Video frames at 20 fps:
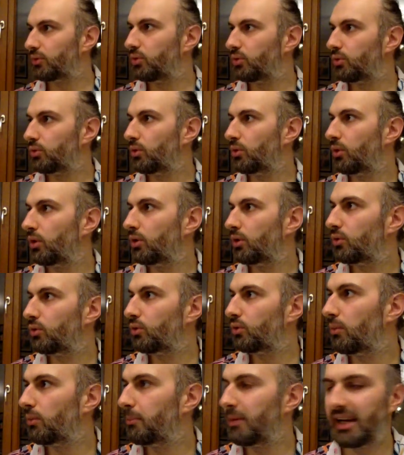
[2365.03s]

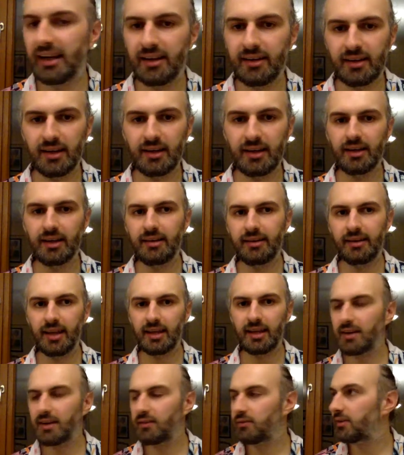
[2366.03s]
to because it's
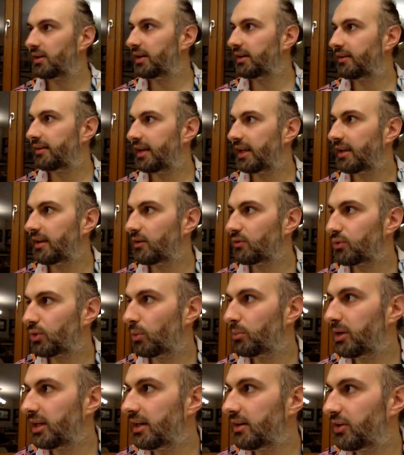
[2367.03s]
taking
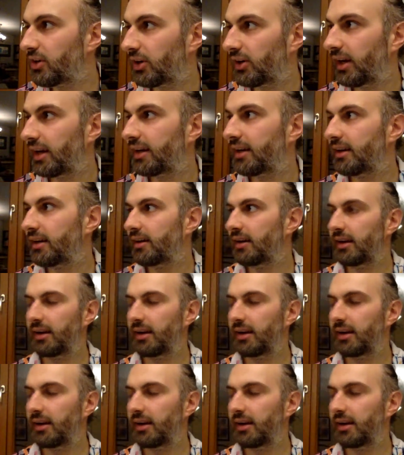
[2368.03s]
from the internet,